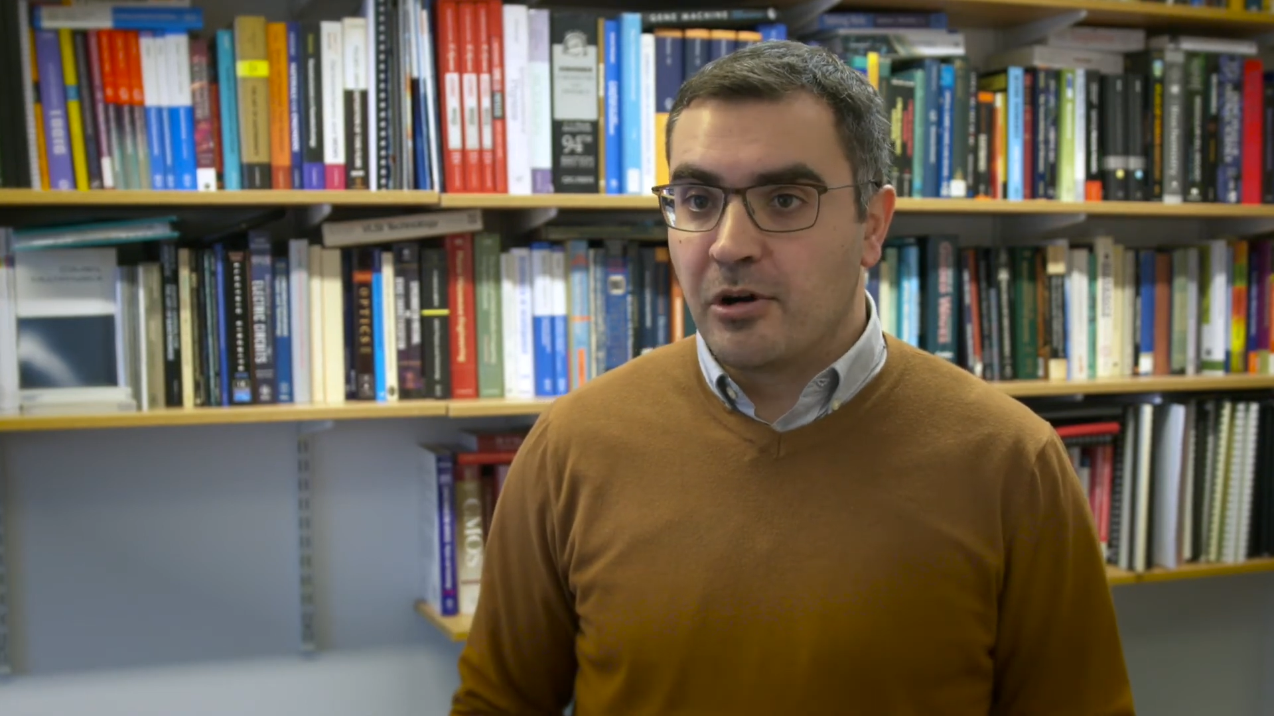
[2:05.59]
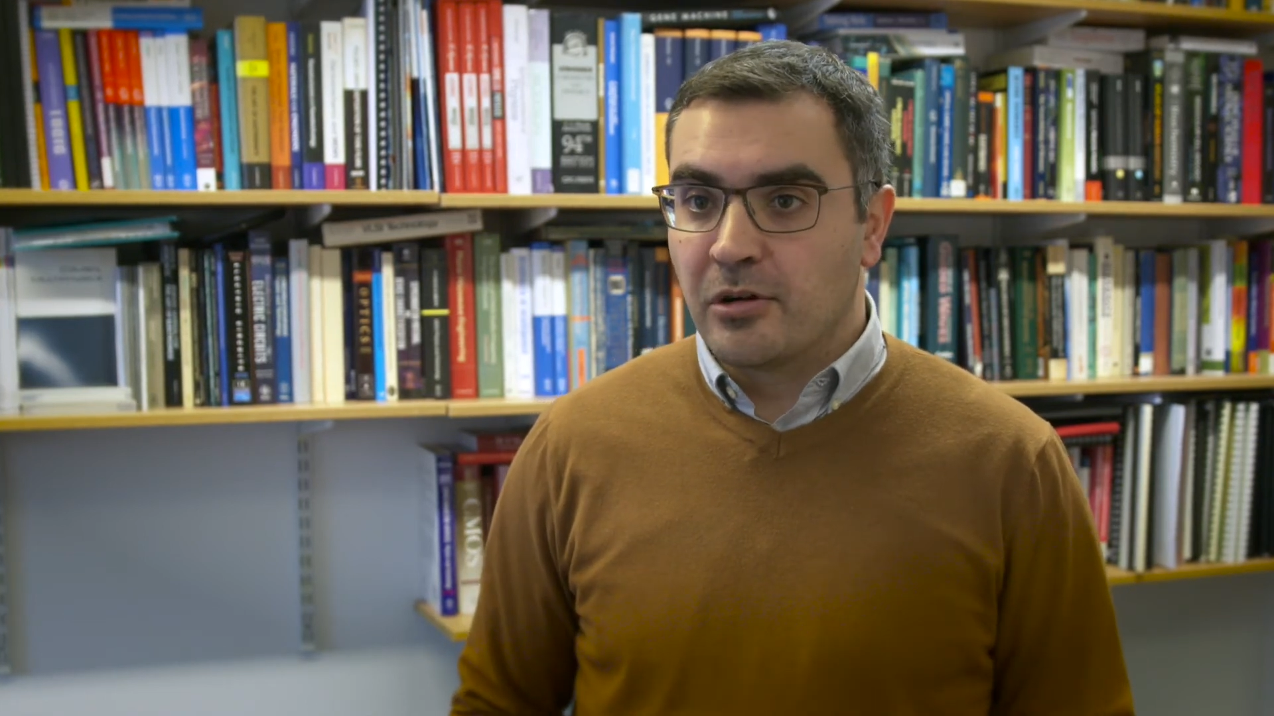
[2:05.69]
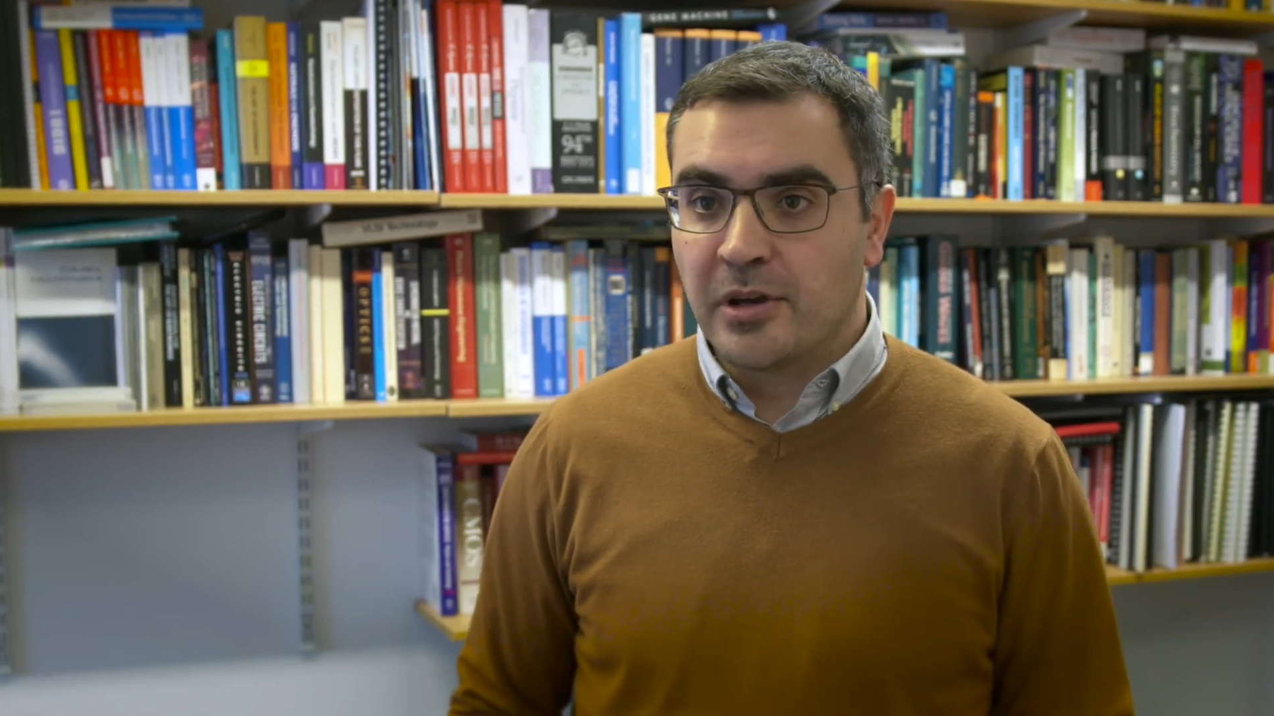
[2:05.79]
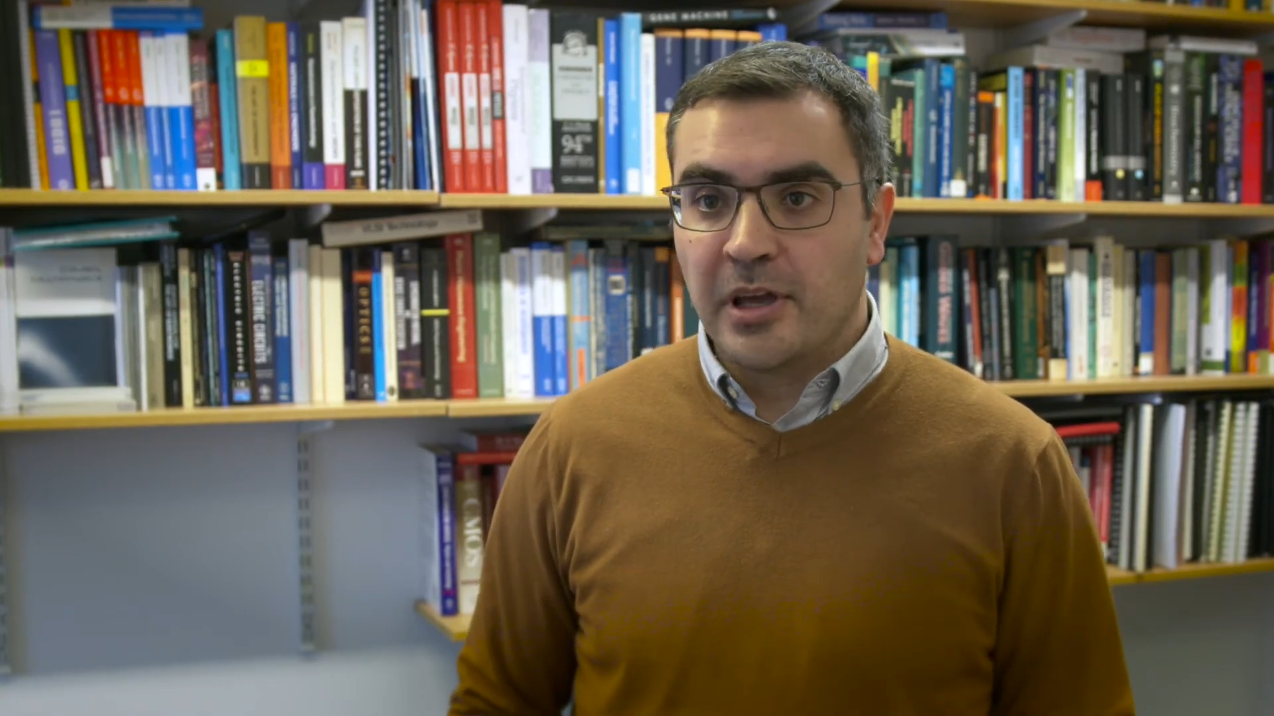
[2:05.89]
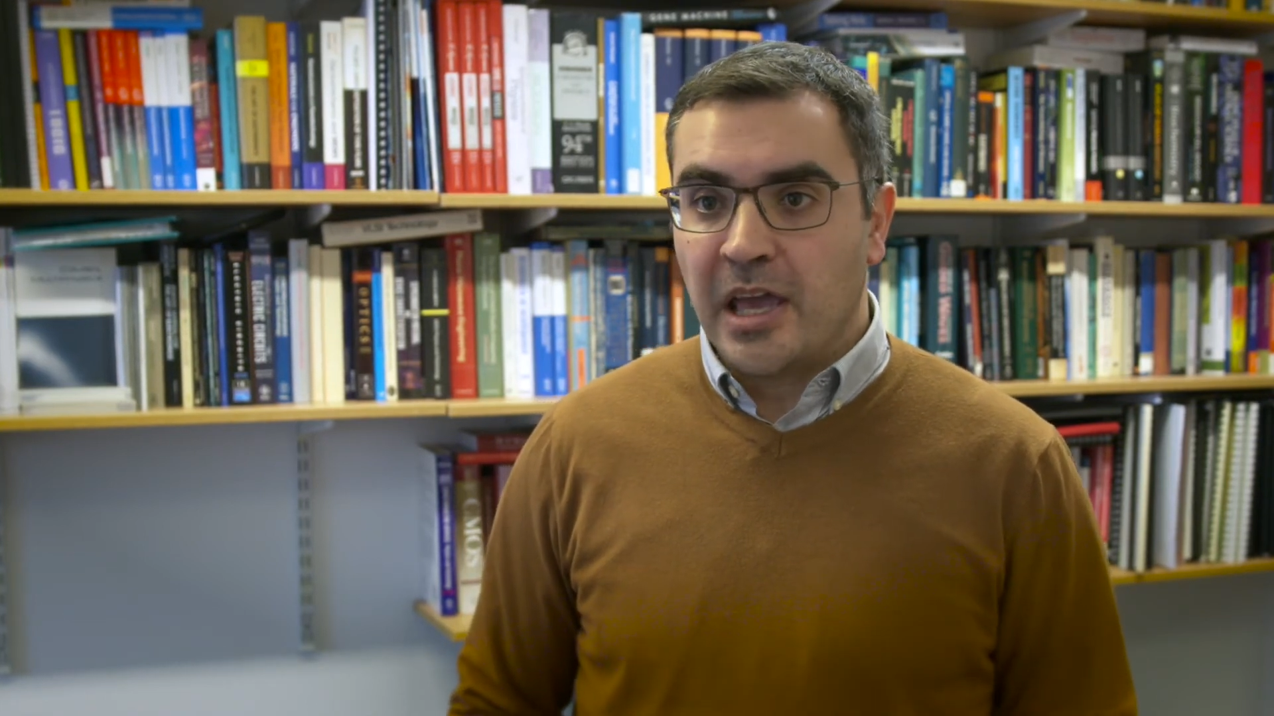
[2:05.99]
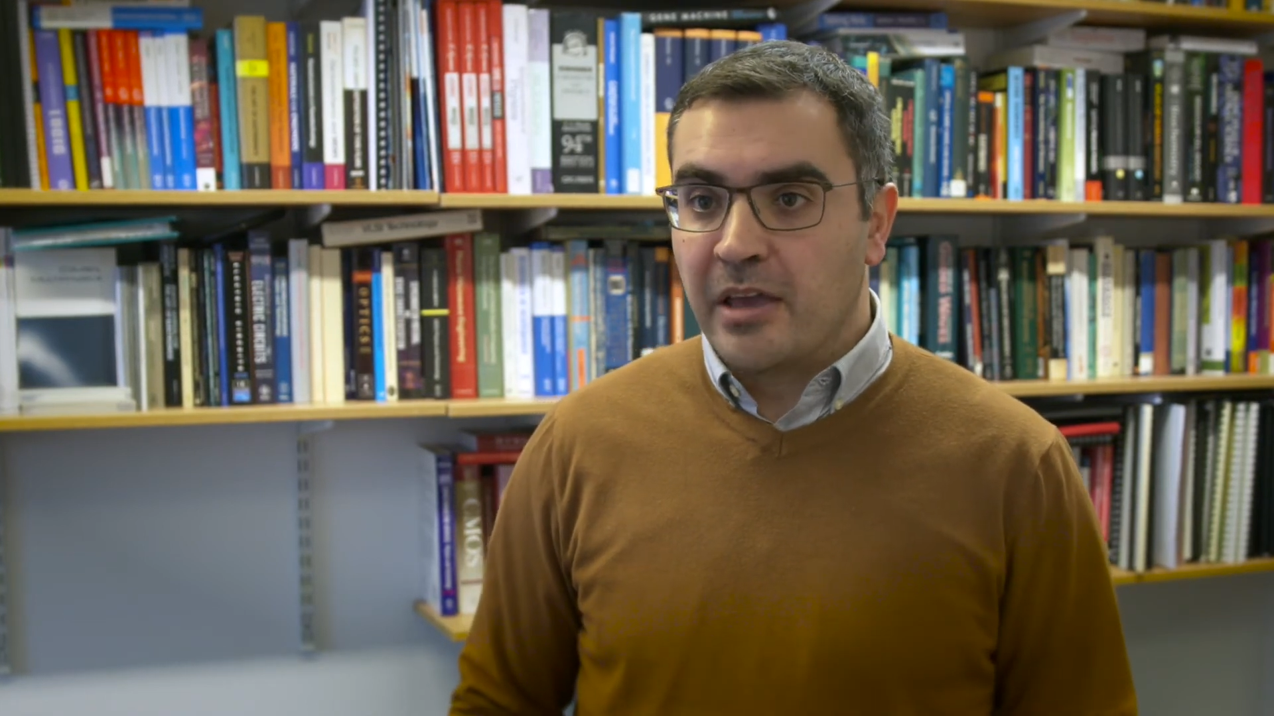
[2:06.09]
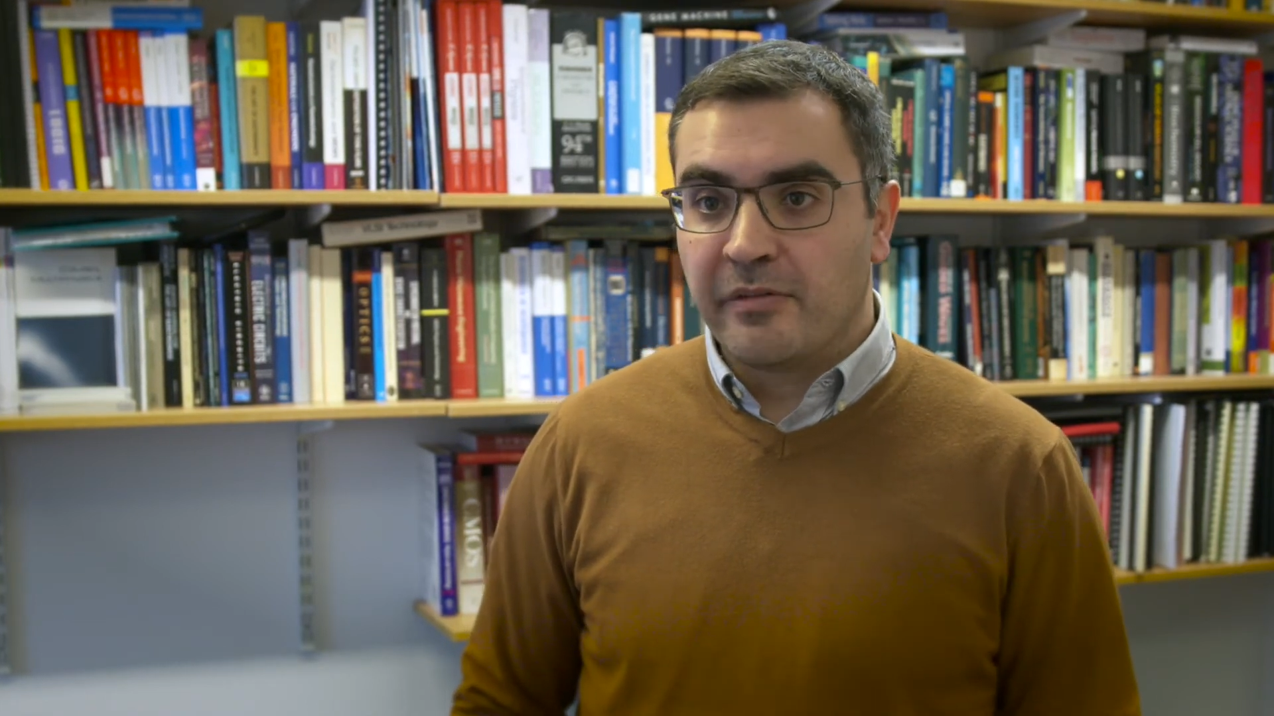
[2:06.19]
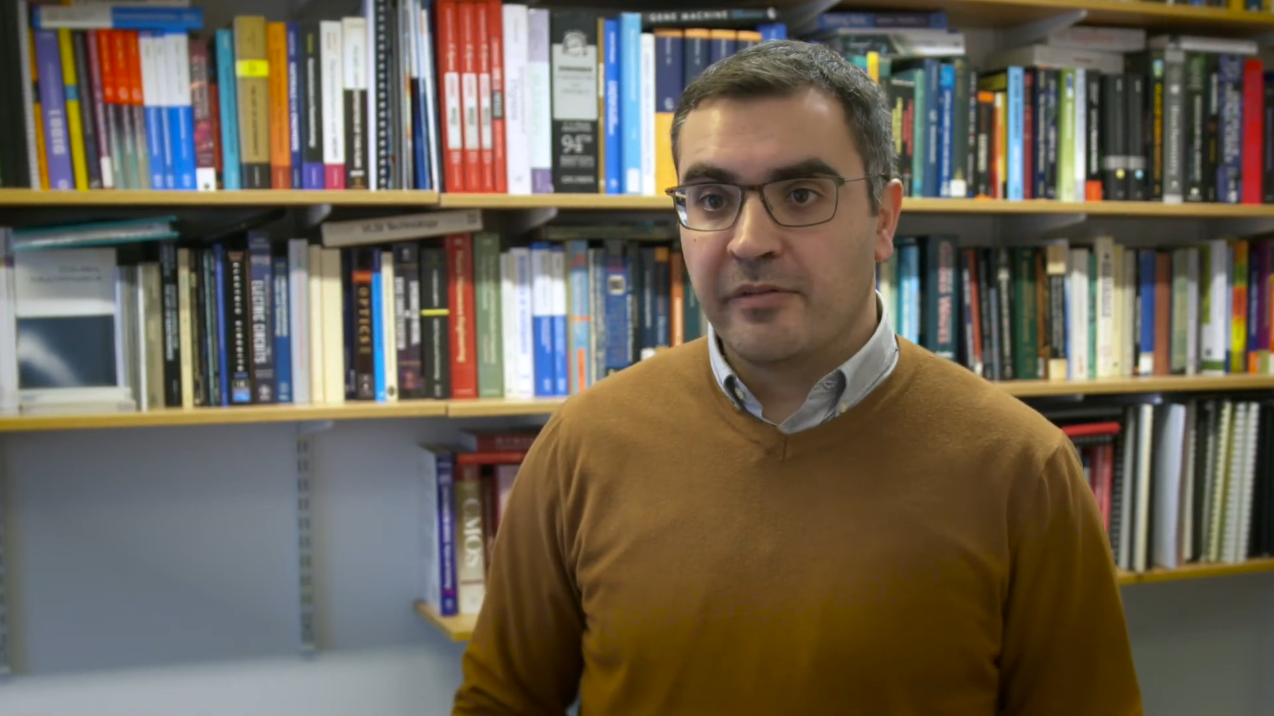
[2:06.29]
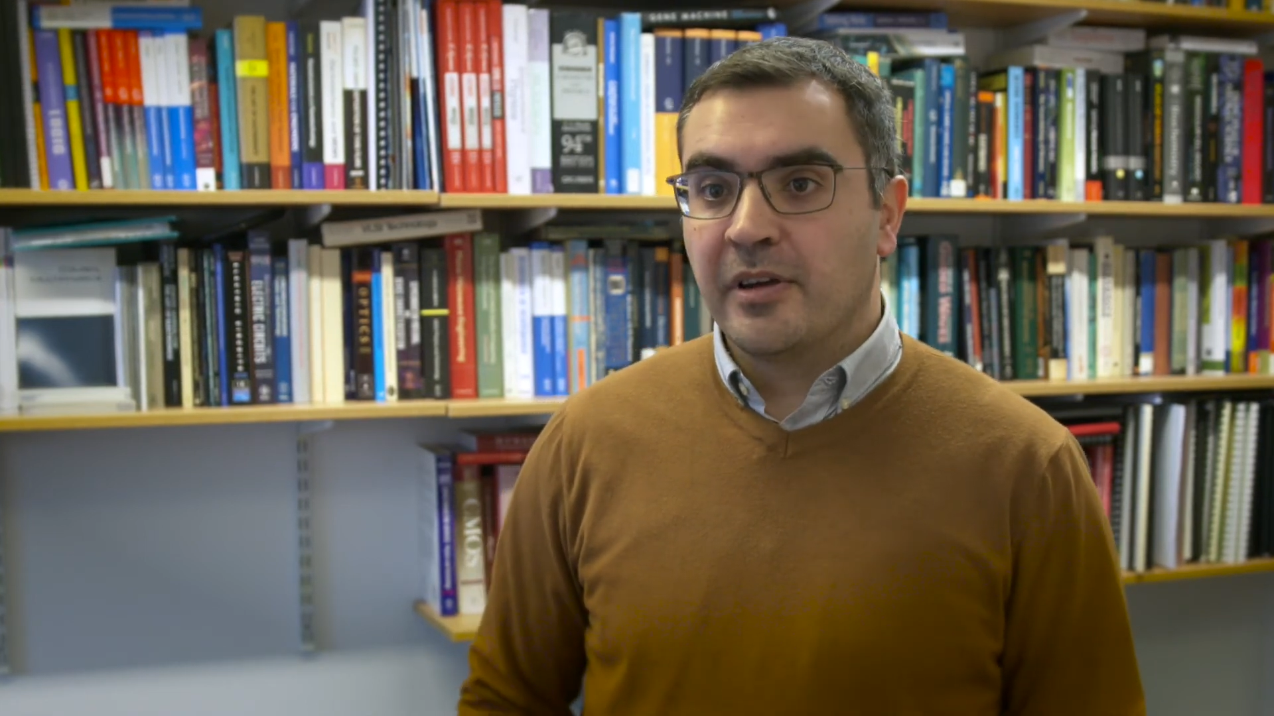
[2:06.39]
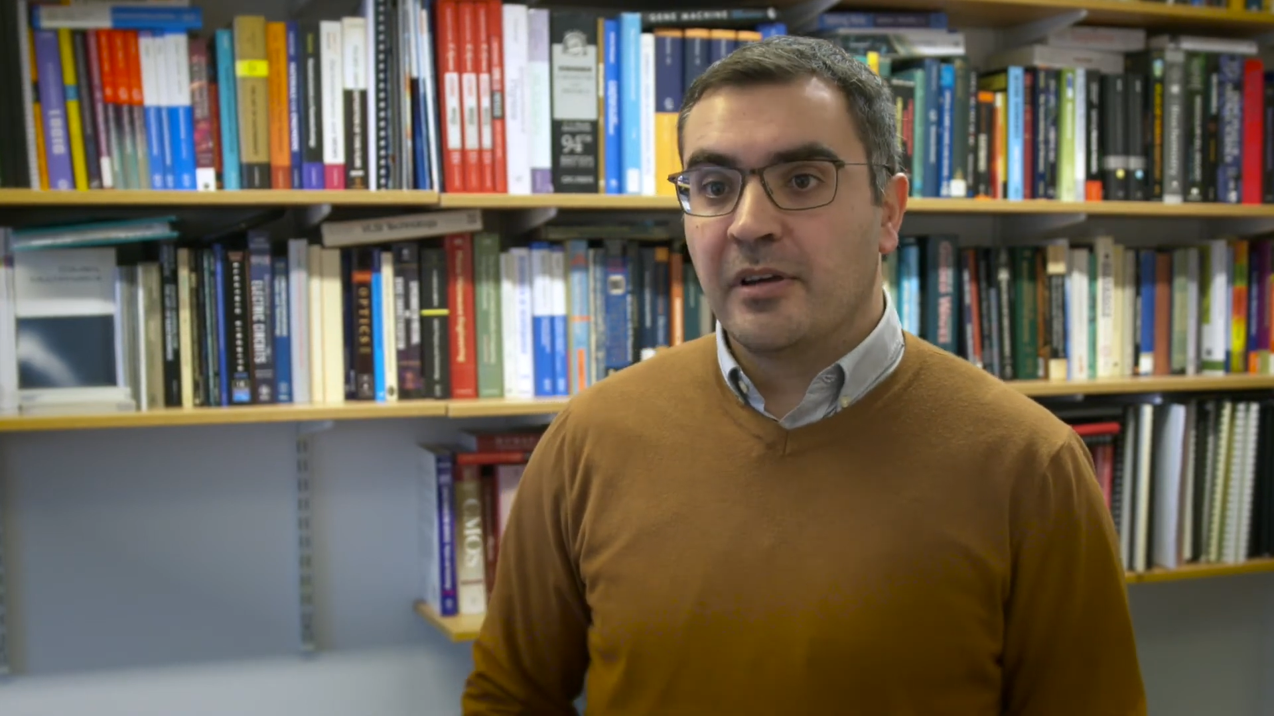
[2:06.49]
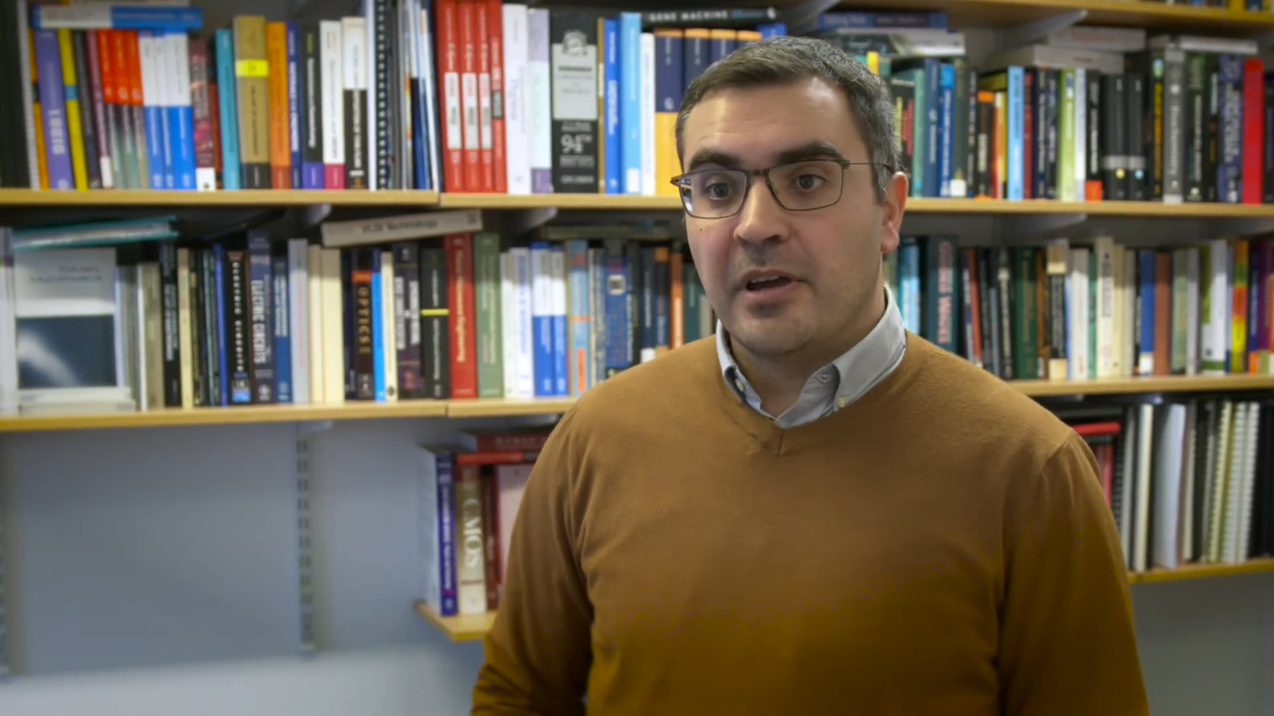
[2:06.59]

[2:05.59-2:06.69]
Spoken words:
wrong if